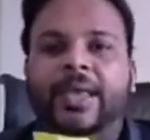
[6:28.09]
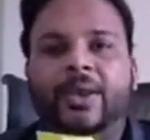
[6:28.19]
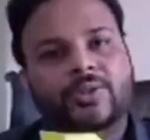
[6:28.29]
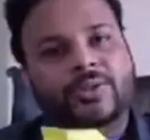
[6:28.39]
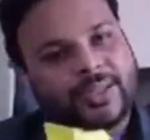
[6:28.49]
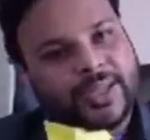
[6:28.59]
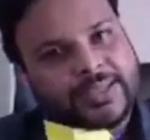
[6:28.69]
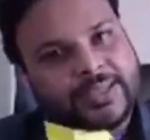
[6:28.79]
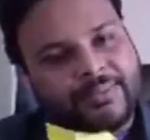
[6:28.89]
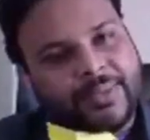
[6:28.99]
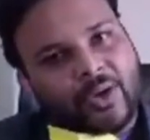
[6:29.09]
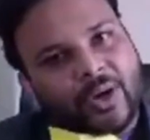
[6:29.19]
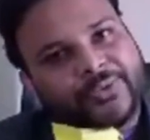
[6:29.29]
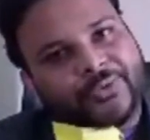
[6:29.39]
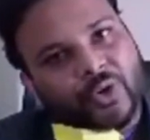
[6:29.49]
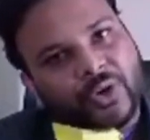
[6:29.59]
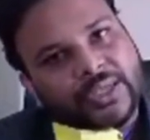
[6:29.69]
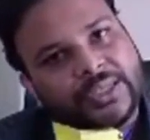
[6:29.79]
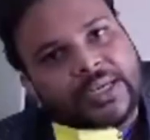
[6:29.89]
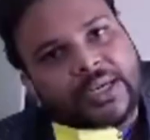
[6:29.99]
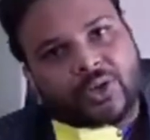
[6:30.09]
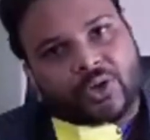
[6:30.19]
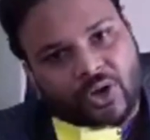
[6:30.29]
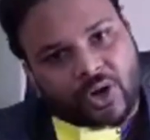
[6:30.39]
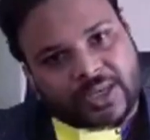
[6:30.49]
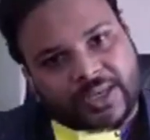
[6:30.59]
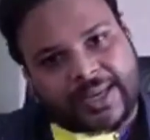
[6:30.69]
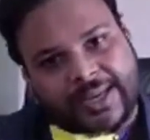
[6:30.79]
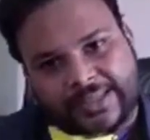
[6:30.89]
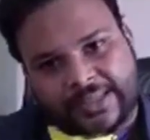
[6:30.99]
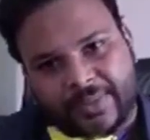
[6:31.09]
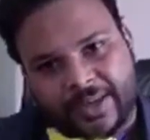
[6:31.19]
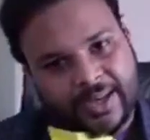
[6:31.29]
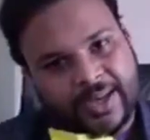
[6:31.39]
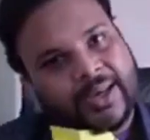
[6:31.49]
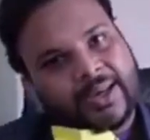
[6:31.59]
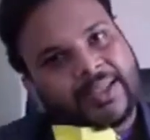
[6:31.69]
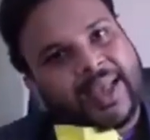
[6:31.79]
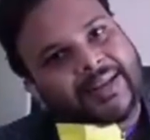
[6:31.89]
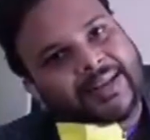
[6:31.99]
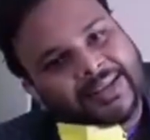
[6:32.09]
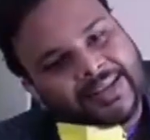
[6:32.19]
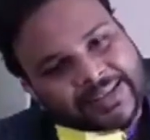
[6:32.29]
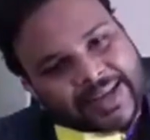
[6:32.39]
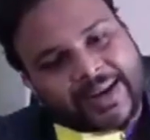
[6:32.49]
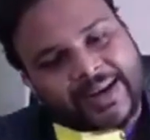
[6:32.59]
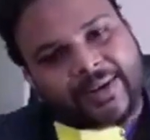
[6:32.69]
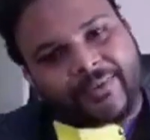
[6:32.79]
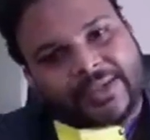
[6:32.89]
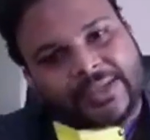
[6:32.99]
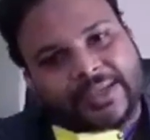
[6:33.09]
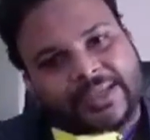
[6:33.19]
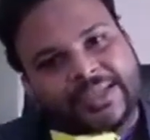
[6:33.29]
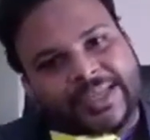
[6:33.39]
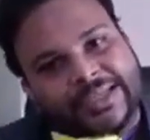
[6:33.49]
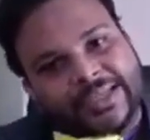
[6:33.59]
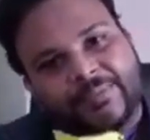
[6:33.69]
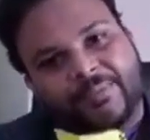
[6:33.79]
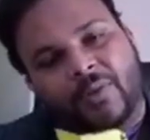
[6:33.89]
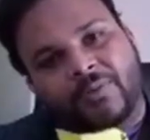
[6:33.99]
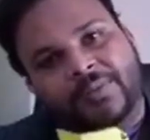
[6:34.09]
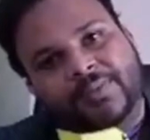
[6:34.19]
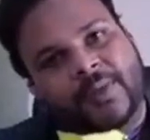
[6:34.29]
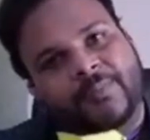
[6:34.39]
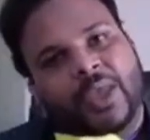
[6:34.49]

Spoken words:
And also there is something called as focused neurological assessment that does identify certain sensory problems